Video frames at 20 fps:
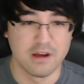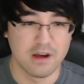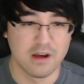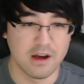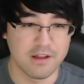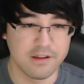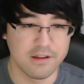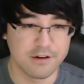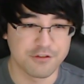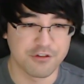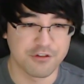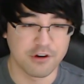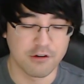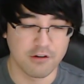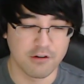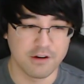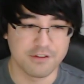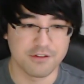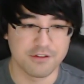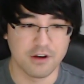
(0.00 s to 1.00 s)
I think
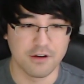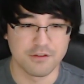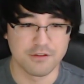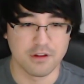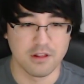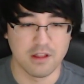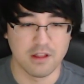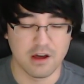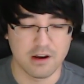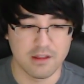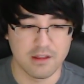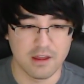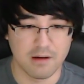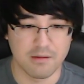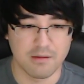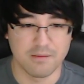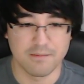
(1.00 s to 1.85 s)
Shrinkray solves a lot of that.